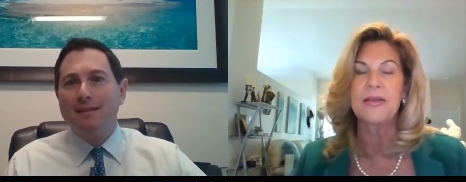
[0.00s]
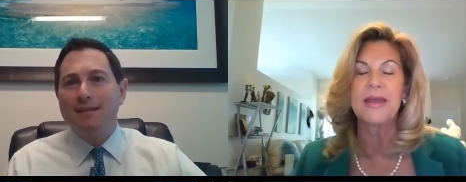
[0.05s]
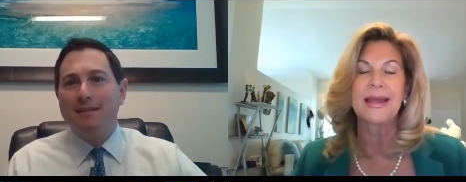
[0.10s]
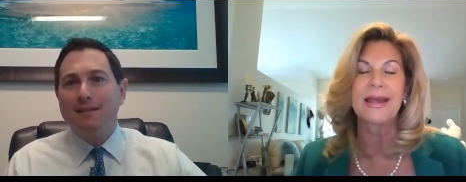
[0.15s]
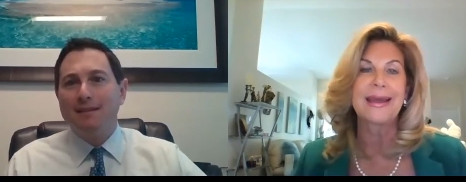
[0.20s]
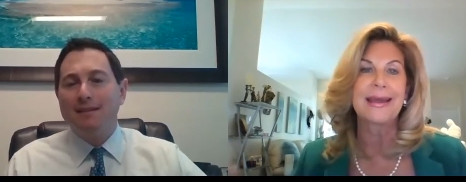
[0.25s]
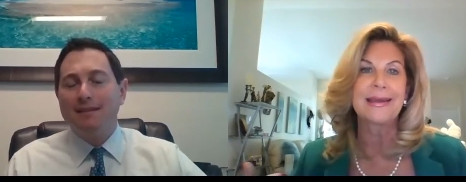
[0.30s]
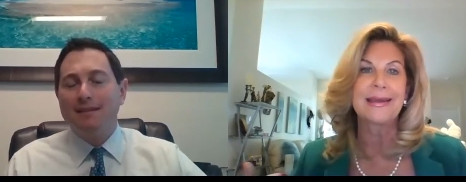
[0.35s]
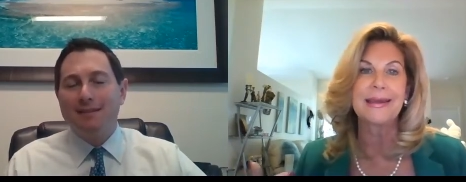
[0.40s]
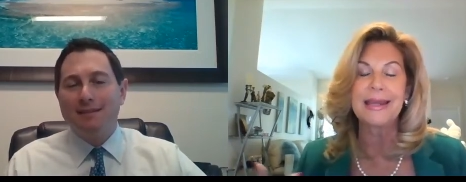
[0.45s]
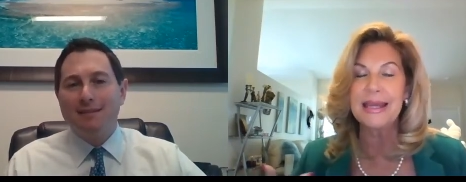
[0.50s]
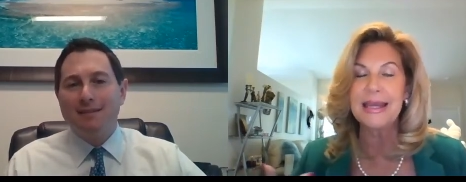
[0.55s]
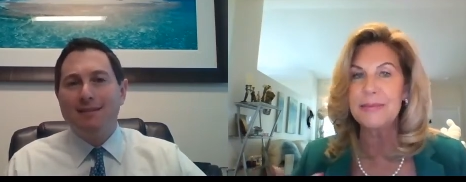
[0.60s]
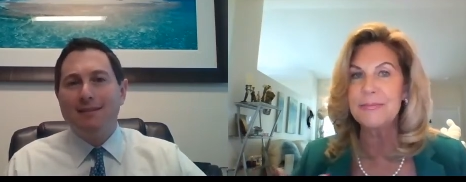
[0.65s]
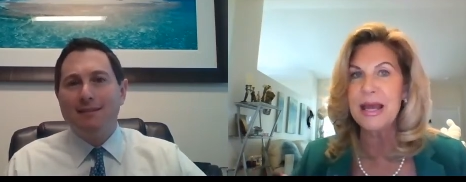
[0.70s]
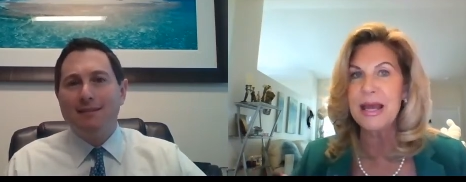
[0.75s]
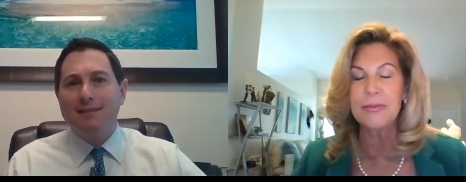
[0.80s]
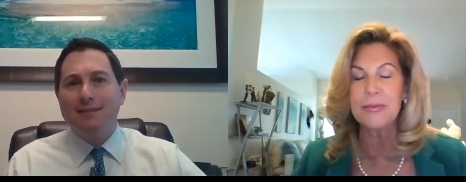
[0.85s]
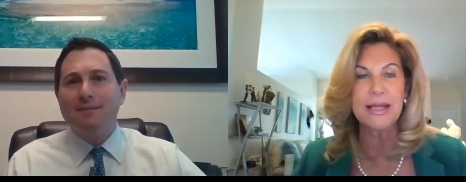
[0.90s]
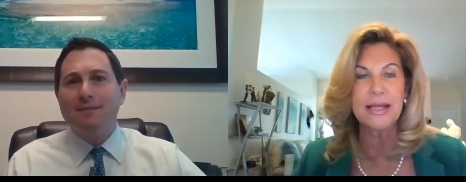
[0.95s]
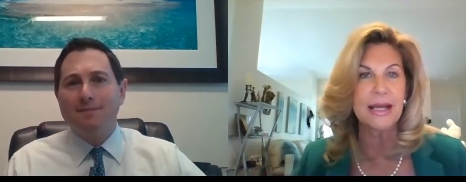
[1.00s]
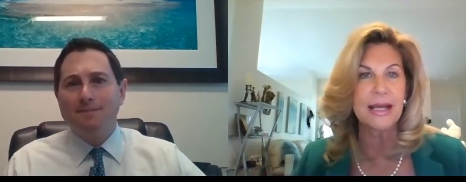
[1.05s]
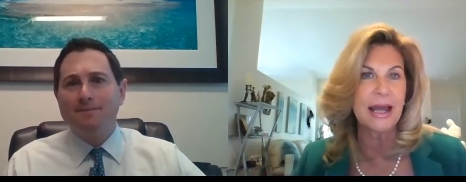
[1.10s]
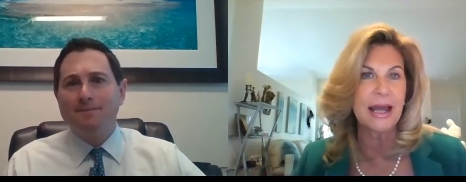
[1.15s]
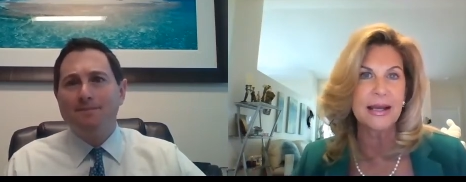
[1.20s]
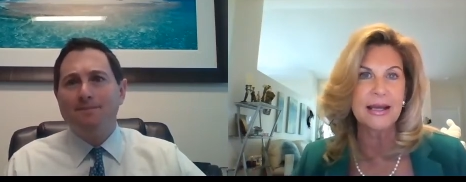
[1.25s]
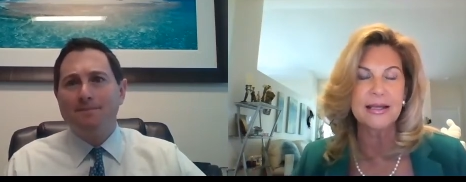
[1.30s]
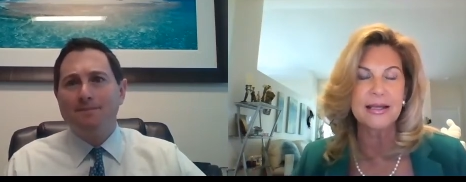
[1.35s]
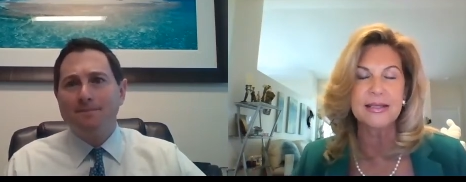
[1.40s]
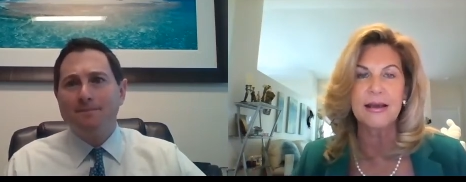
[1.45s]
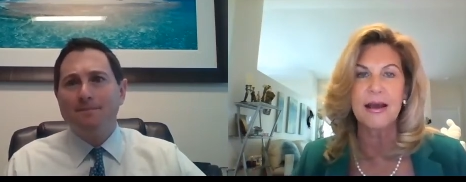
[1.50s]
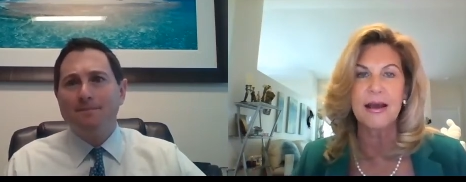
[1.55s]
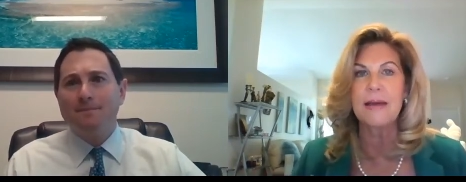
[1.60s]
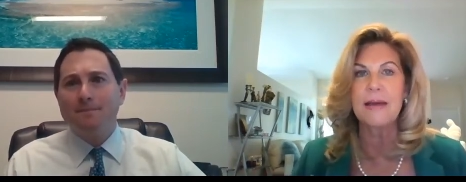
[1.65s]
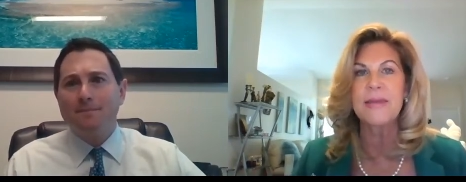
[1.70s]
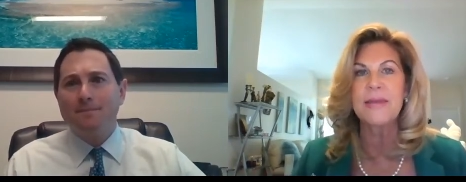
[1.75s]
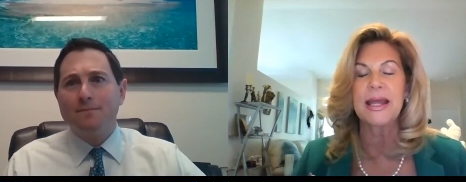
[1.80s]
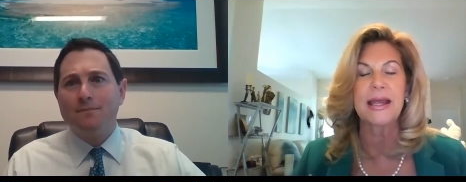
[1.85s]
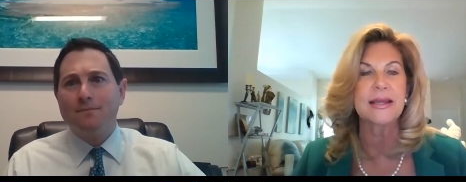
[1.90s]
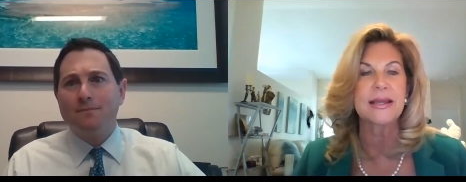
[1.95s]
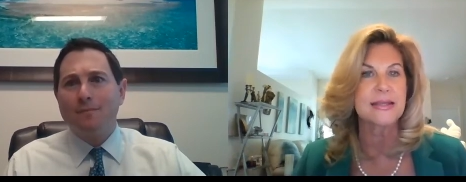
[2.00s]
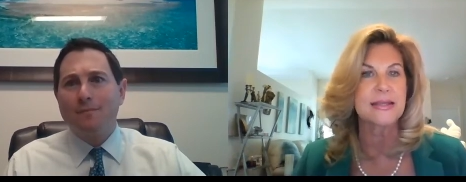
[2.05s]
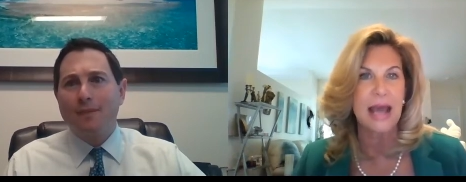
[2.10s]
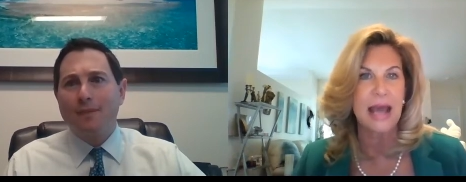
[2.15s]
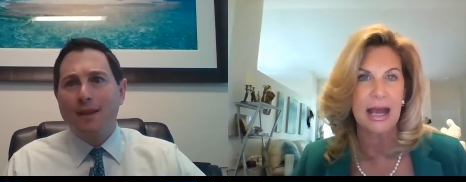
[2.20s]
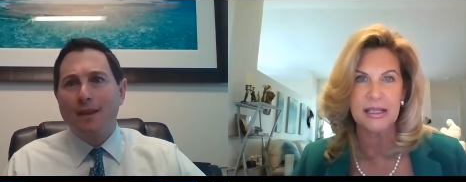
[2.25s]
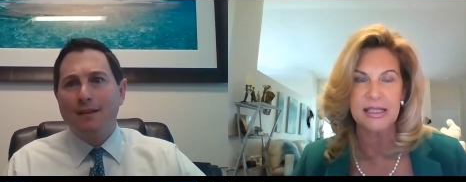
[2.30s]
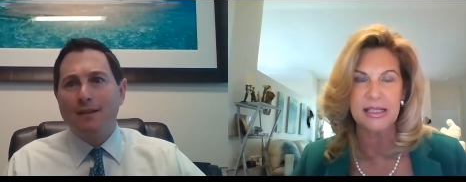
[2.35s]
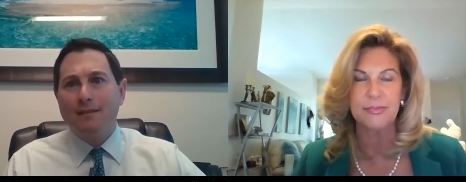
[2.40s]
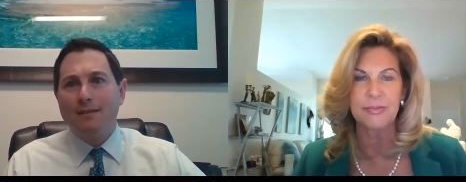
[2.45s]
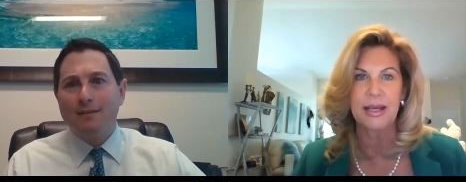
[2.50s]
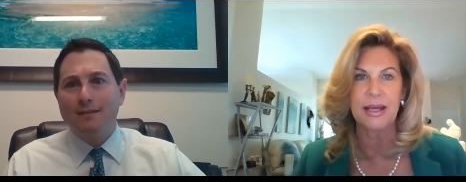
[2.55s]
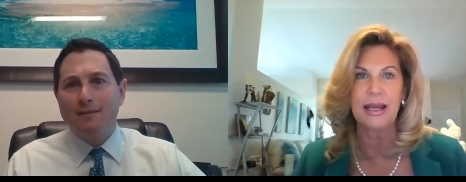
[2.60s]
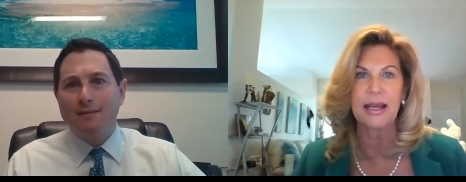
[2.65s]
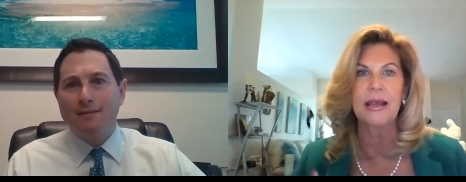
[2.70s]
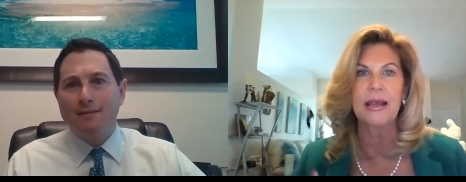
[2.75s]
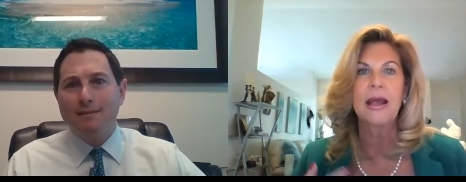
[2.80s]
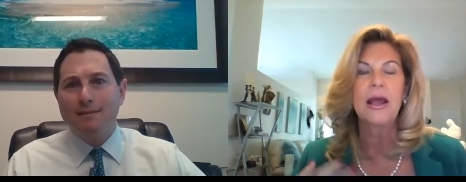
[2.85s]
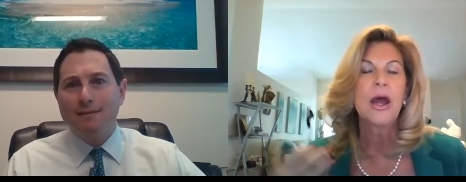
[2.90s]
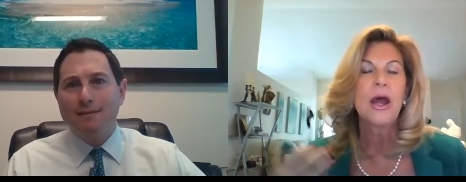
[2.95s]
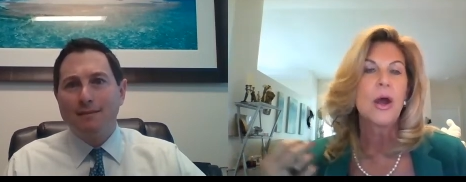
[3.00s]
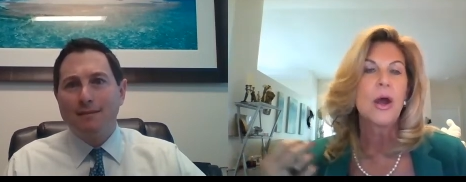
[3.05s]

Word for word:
Speaker 1: they can email me at any time, they can text me.